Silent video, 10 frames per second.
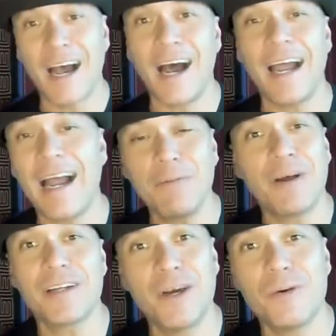I
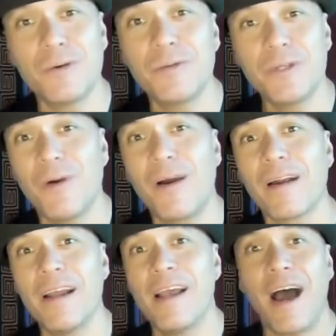want to know who you
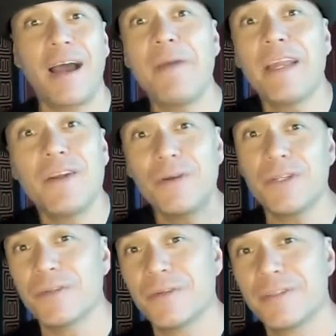are. I may know
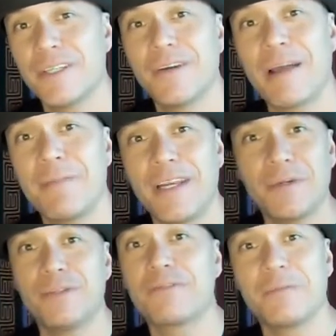you, I may know
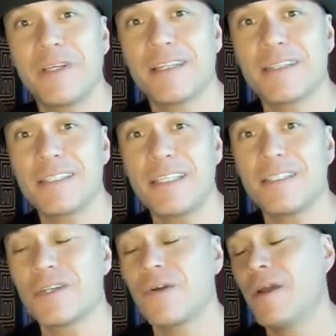you from being in the scene.
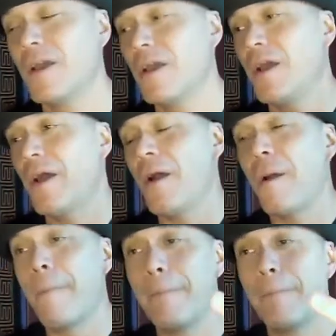So
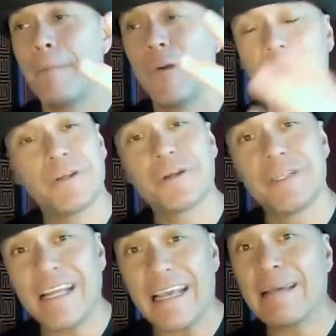put your
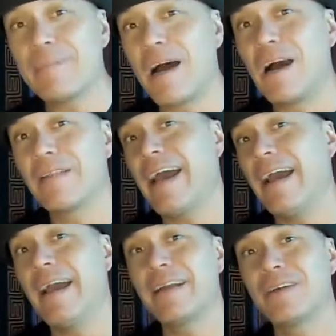name on the
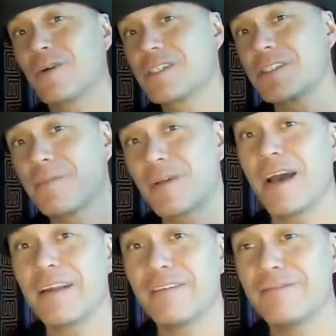ad or some
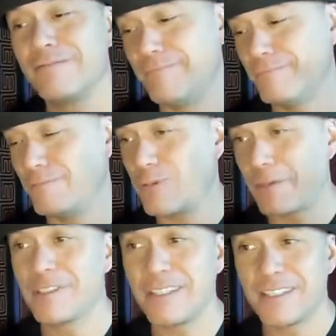kind of
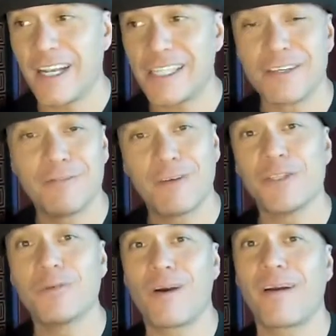representation of what
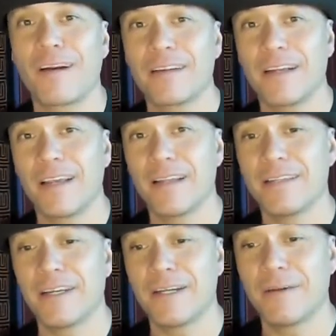you are. And
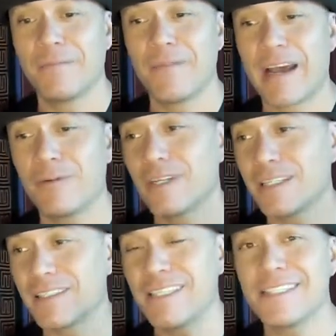that will
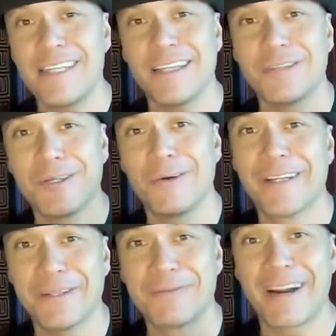at least get you
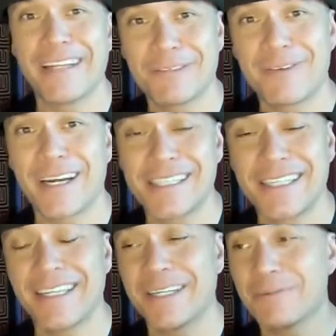going in the right
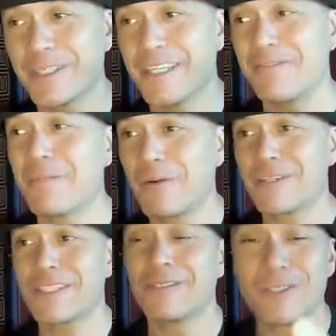direction. And it will give the
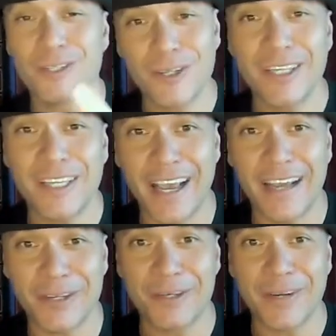person who's looking
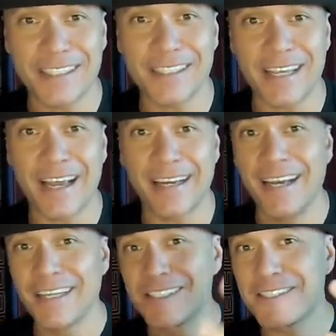at your Craigslist ad
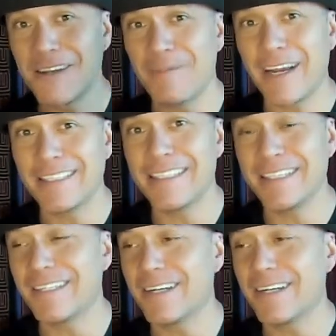some idea